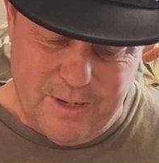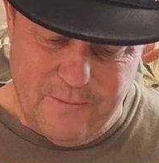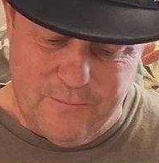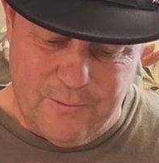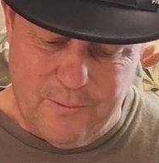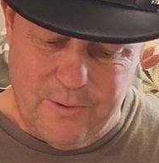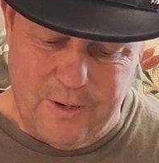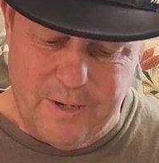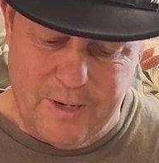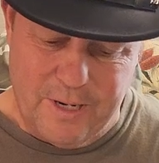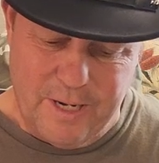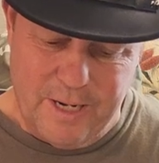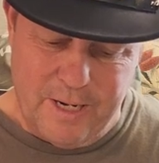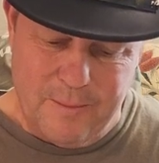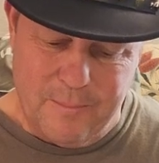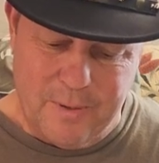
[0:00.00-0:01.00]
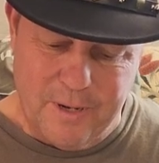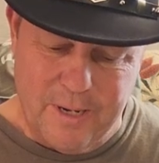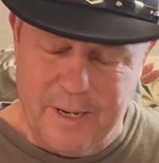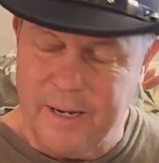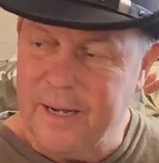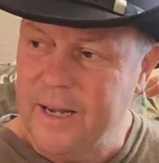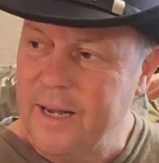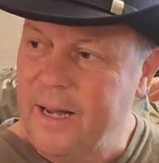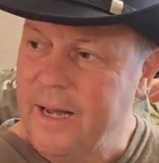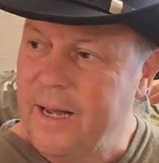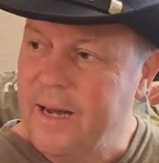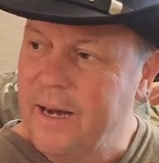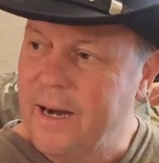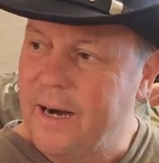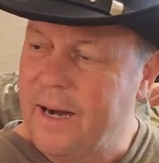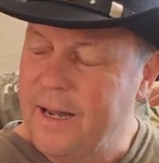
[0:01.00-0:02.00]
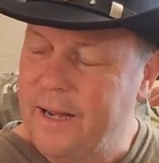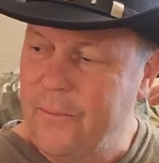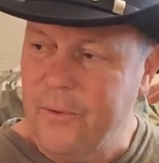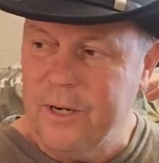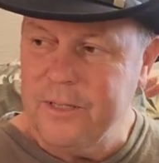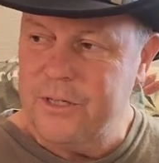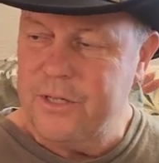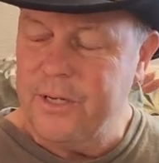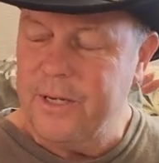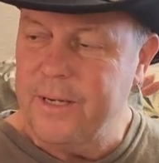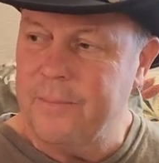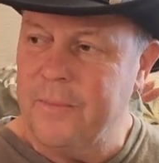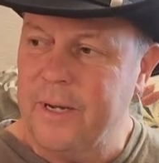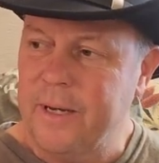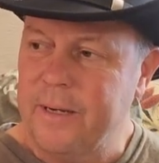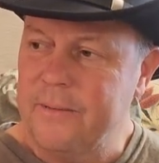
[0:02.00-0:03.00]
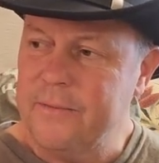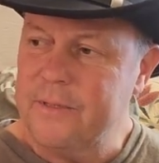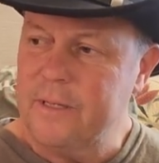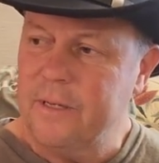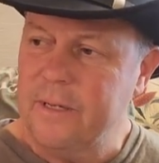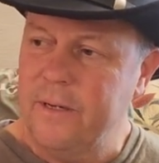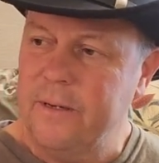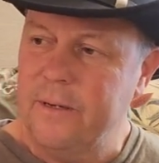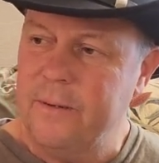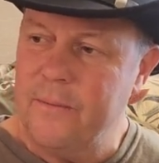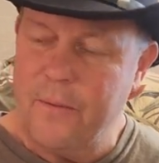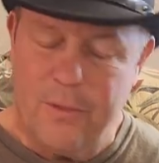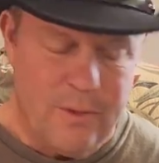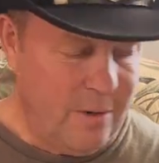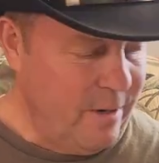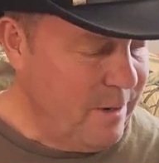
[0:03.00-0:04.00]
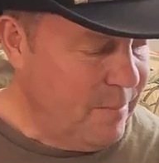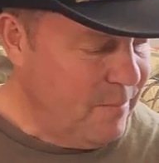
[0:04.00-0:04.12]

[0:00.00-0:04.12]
infrared heating pad. Uh, it wasn't cheap, man. It was 130